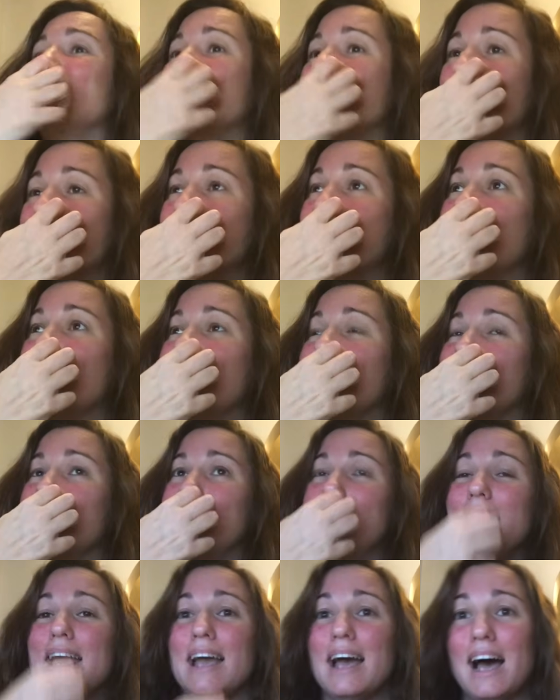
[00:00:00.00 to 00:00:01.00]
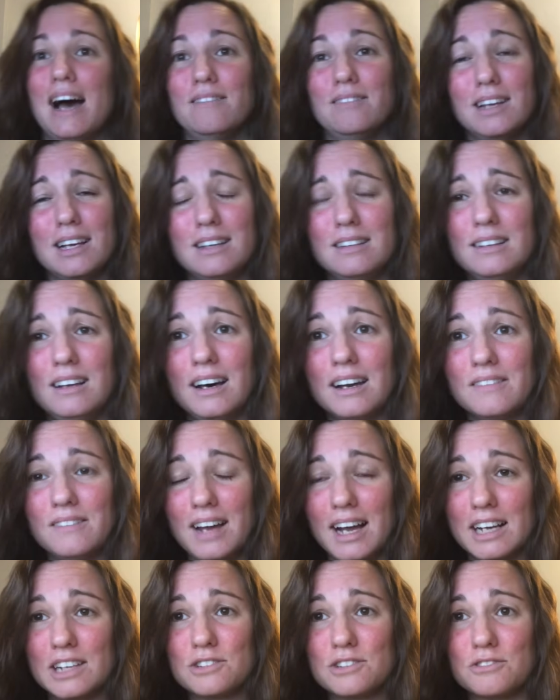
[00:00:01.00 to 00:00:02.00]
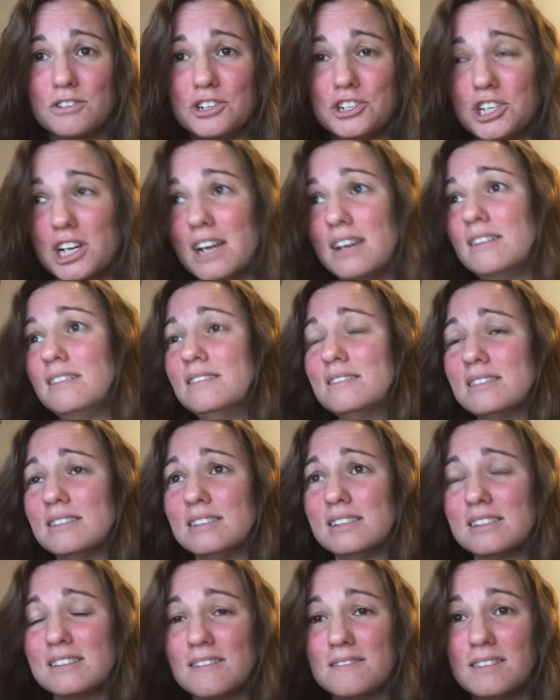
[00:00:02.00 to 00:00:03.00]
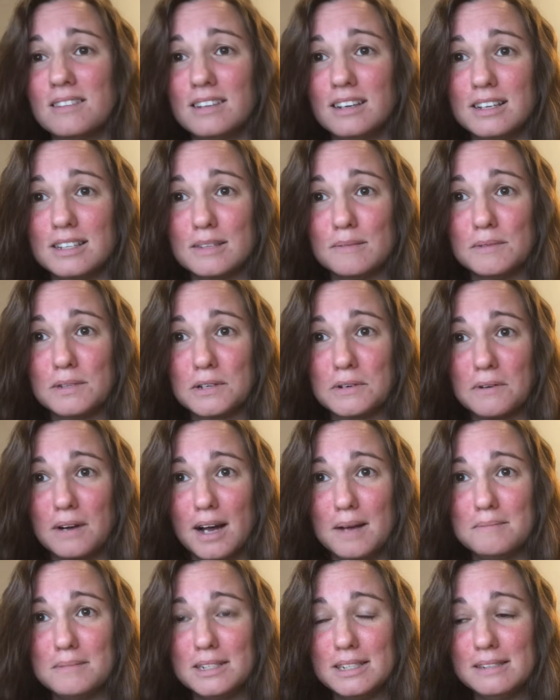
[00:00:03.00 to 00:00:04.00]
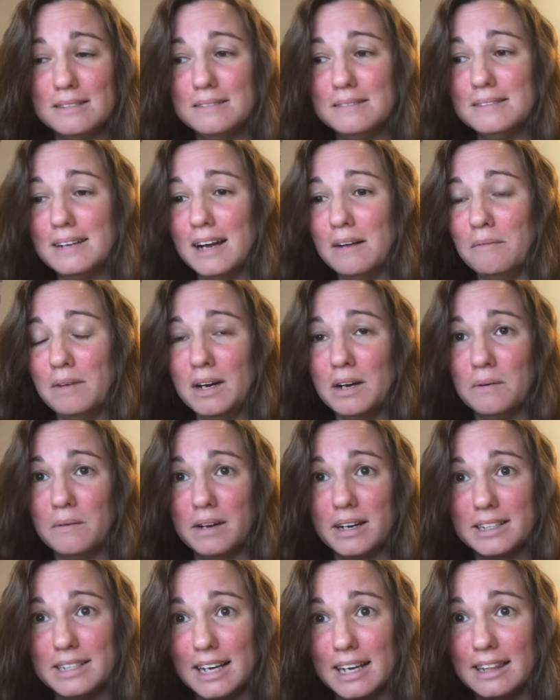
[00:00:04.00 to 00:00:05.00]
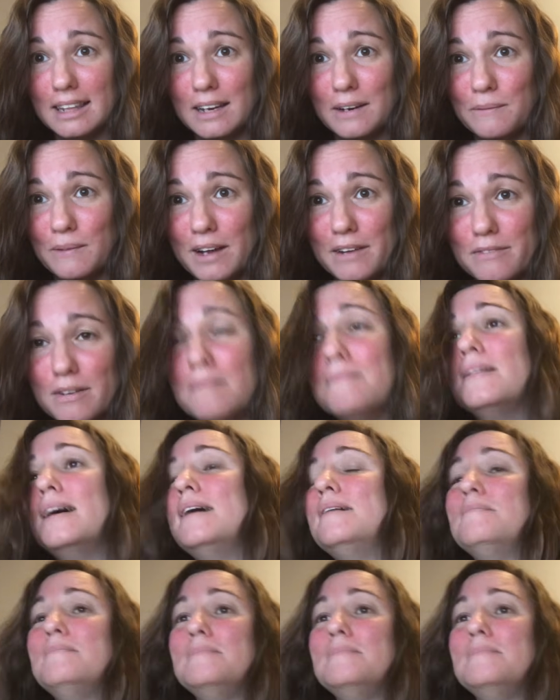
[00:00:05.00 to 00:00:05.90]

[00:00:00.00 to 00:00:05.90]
But they have like a lot of extra channels and stuff that they subscribe to, and we don't want to take that away from them.